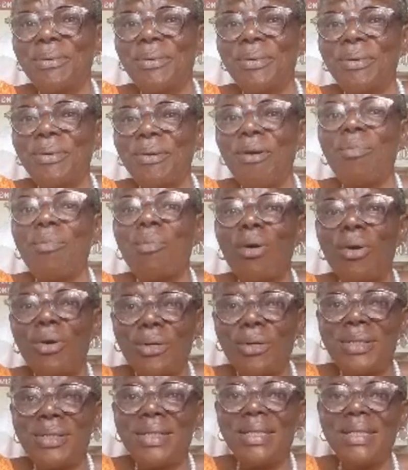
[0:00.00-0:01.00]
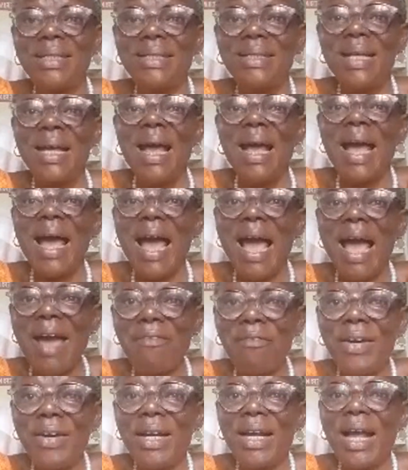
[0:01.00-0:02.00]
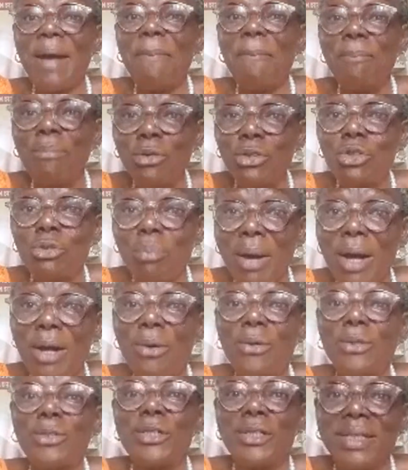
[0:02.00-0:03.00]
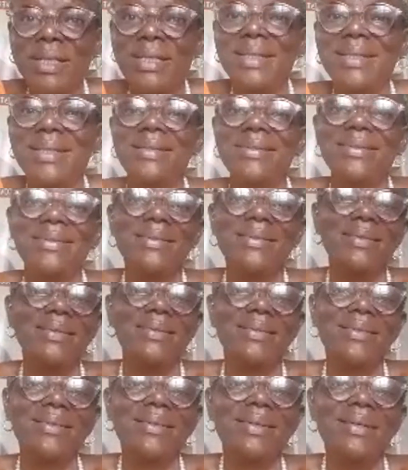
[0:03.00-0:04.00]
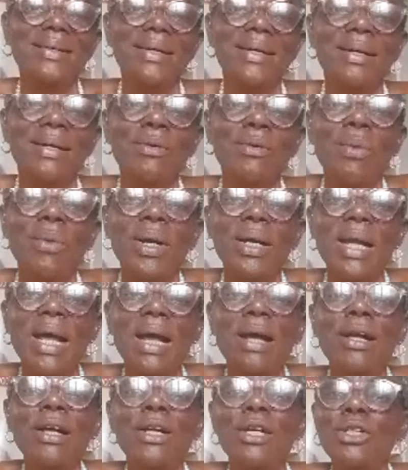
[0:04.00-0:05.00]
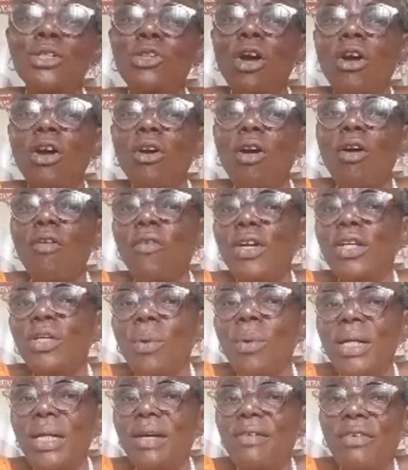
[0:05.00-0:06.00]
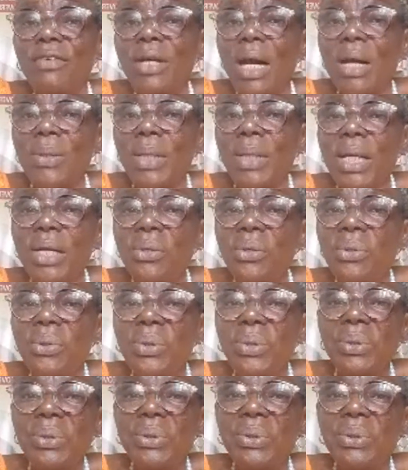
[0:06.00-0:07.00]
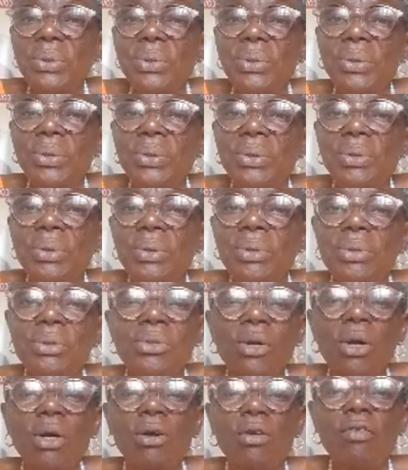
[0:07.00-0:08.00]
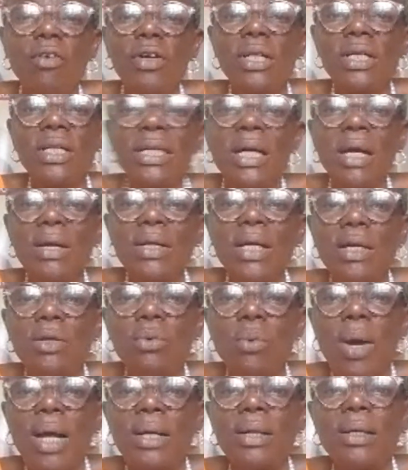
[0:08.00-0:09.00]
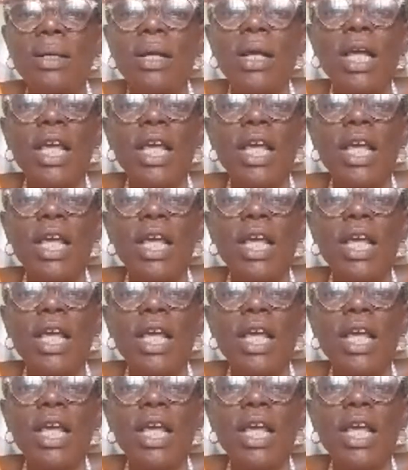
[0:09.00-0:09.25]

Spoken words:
Ogbono seed, African bush mango seed. Don't go for the one they've grounded though. Don't go for the grounded one.